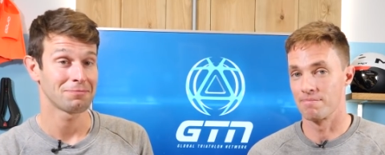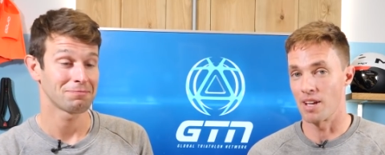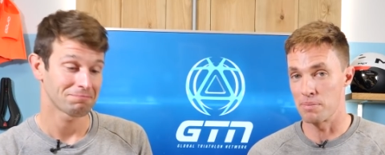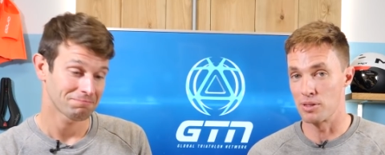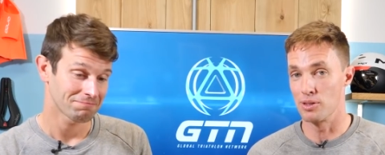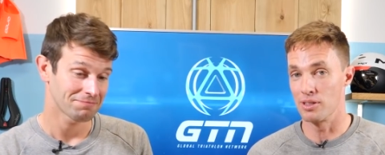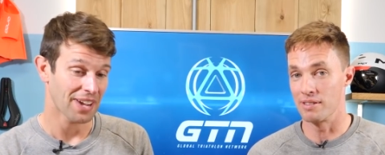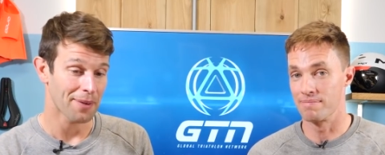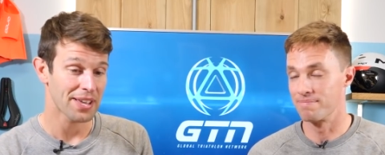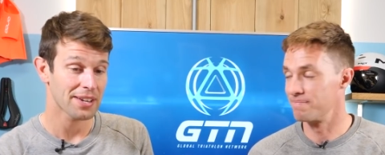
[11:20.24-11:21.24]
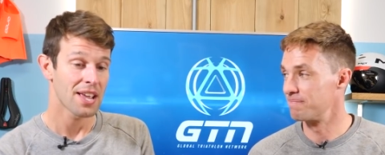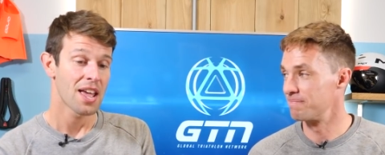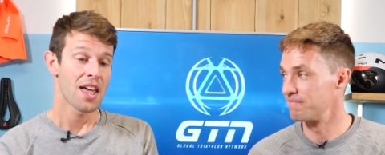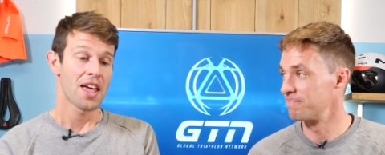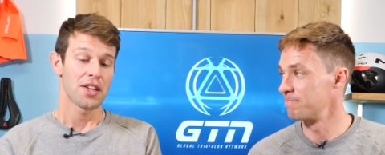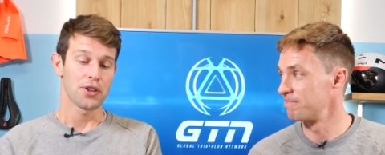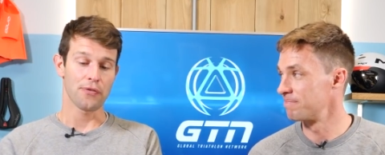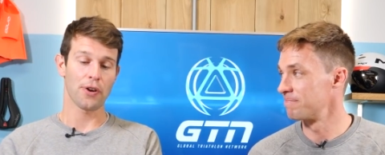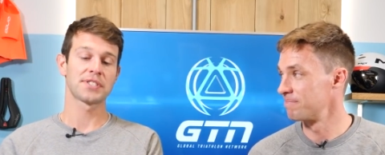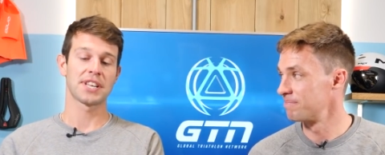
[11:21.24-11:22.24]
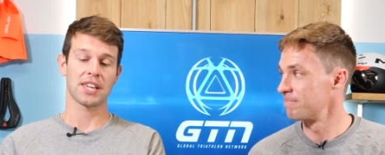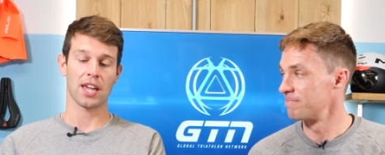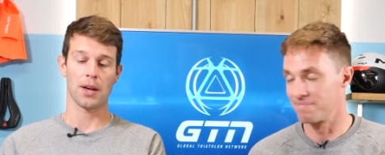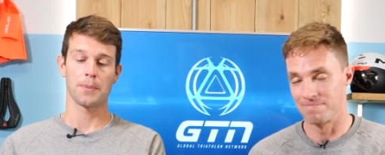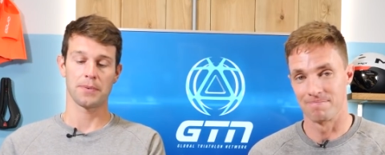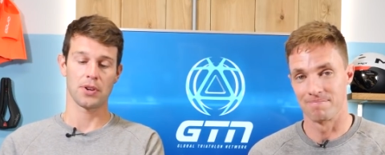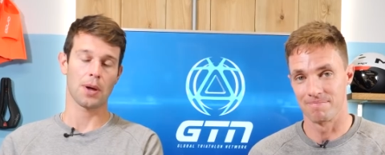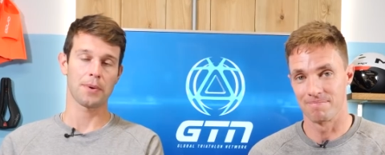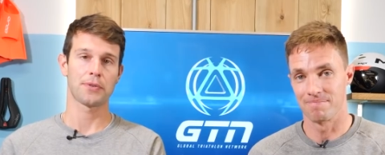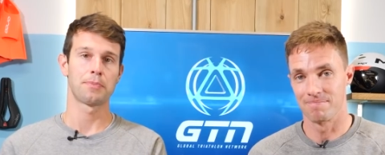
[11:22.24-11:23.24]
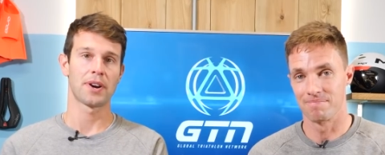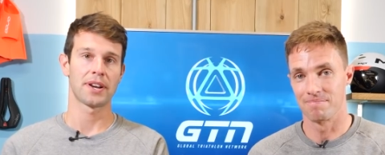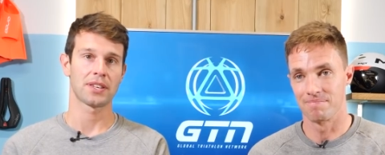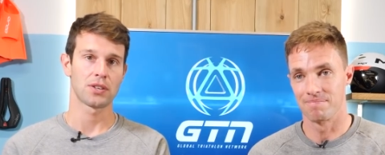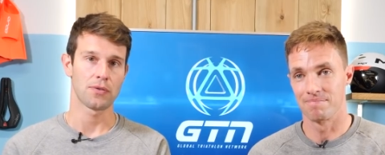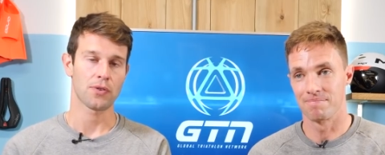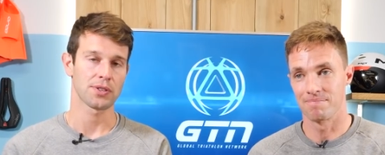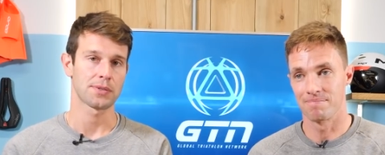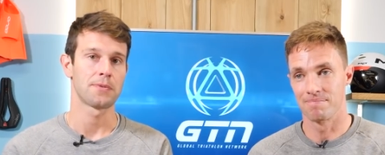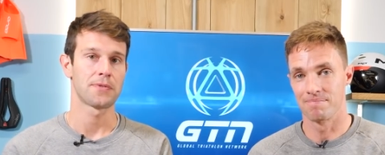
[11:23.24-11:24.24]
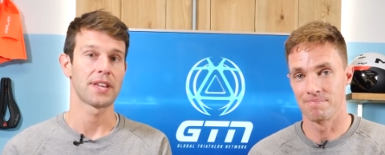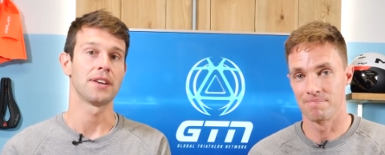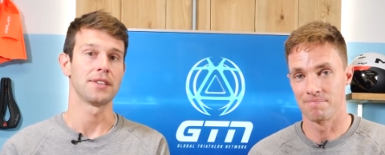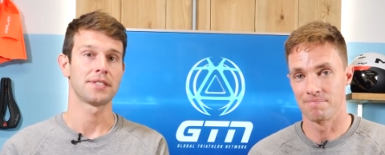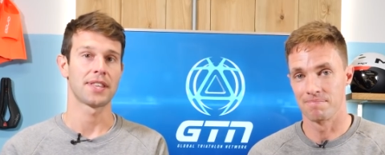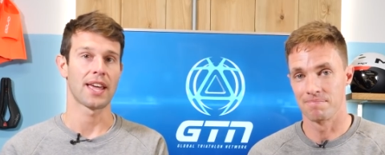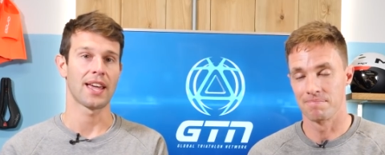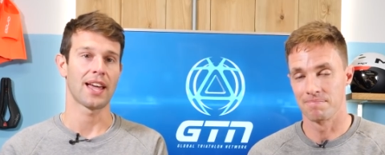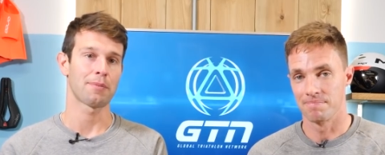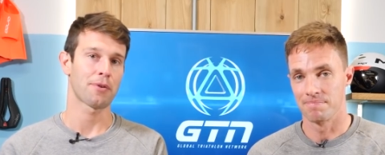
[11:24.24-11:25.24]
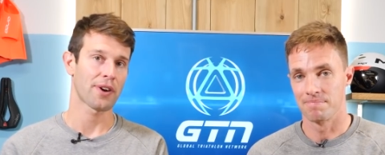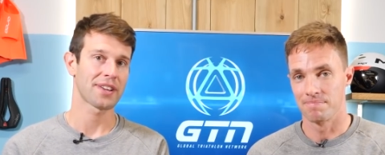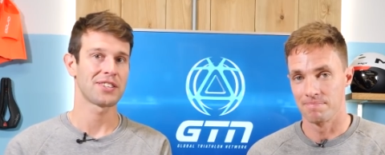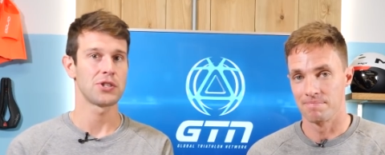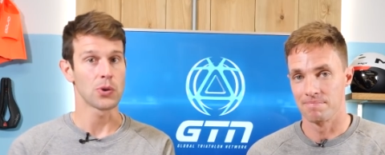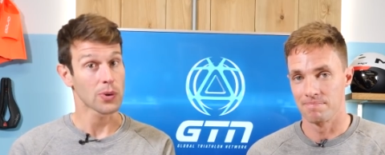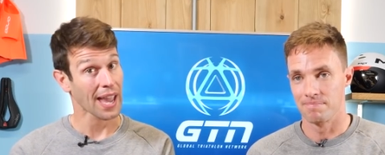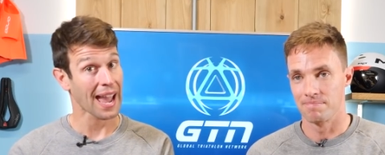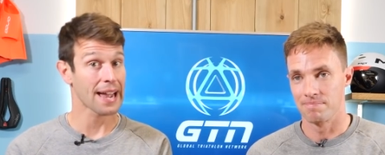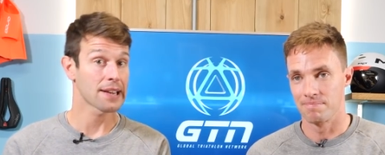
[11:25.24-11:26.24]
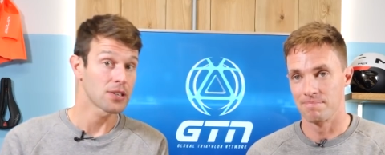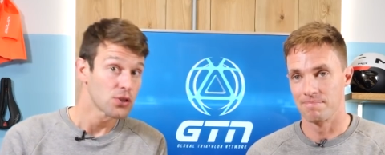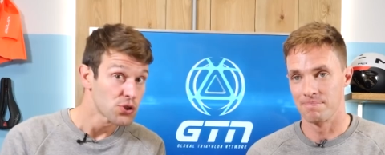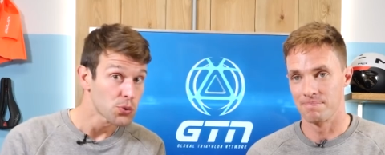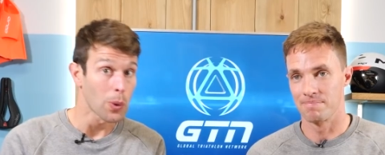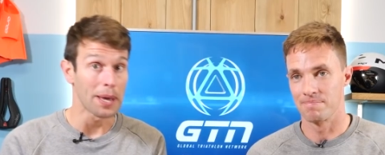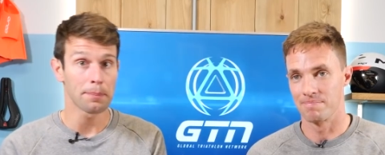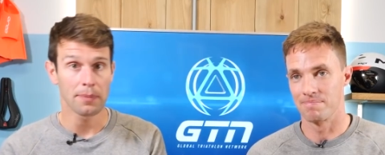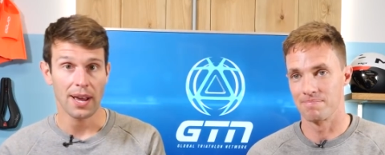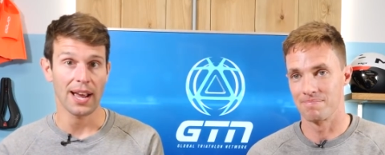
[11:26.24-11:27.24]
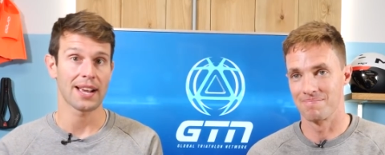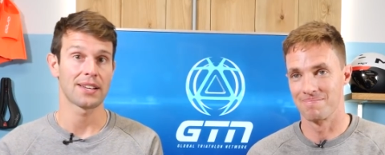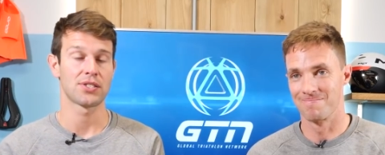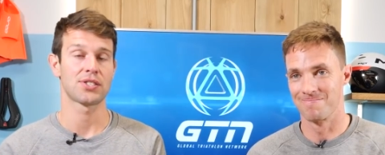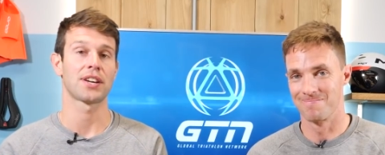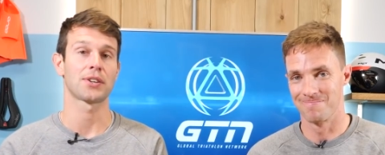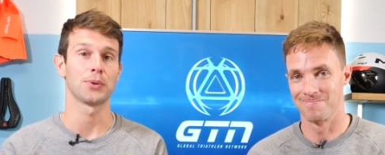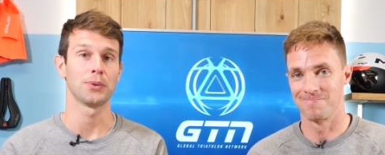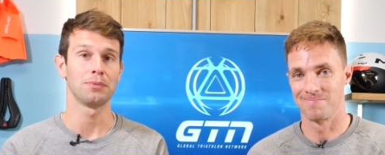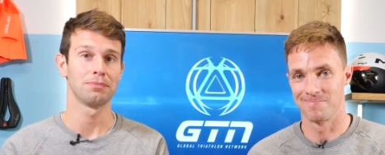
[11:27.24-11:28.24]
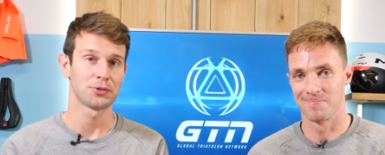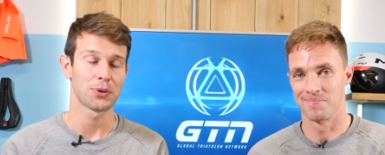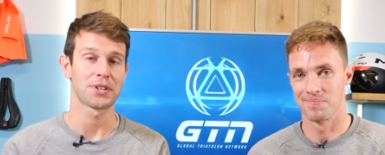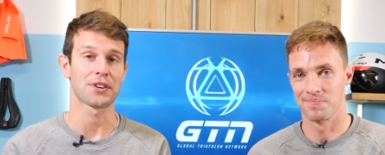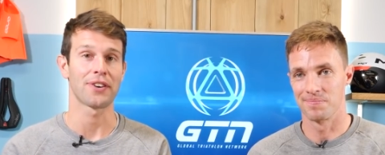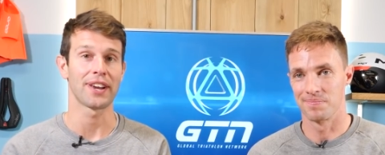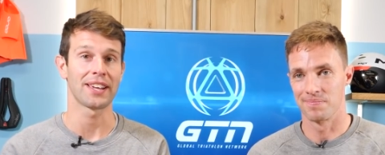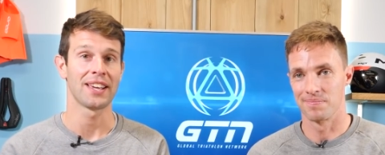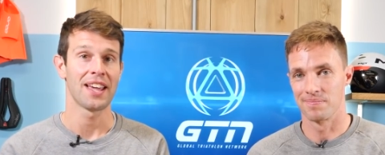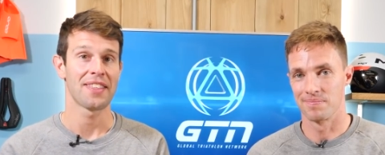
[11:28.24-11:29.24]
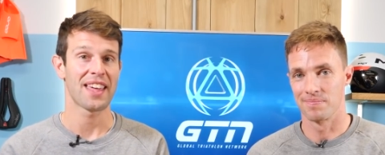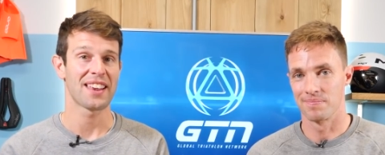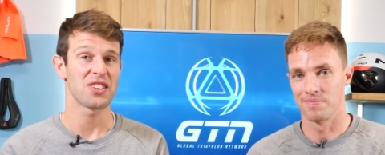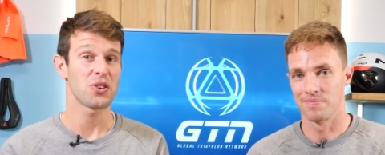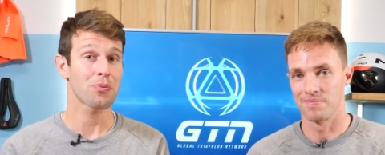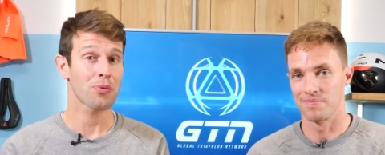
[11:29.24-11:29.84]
Speaker 1: Absolutely. I mean, you've obviously come, you're coming from running, you've got some fitness there and providing you can swim and cycle to a degree, then you're